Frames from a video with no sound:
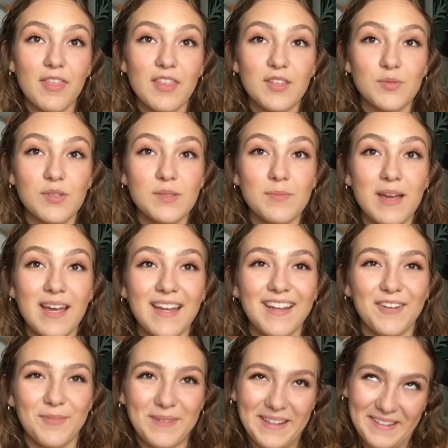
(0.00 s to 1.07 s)
This was
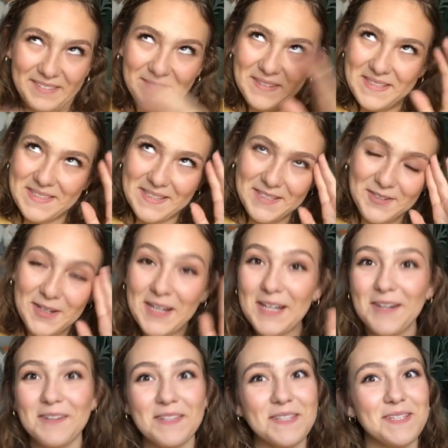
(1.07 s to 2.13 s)
my sixth grade
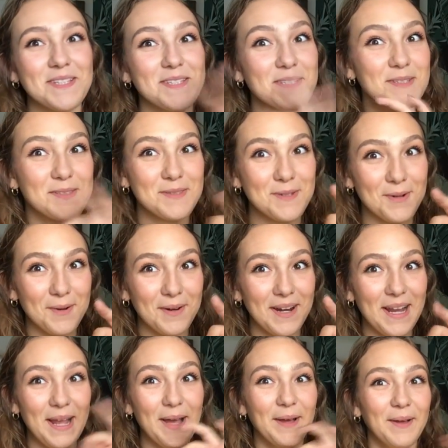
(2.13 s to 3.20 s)
year. This is a
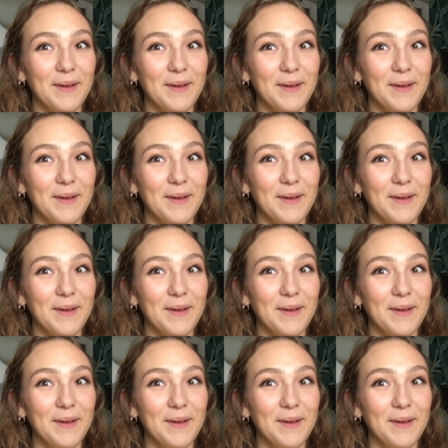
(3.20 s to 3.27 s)
story.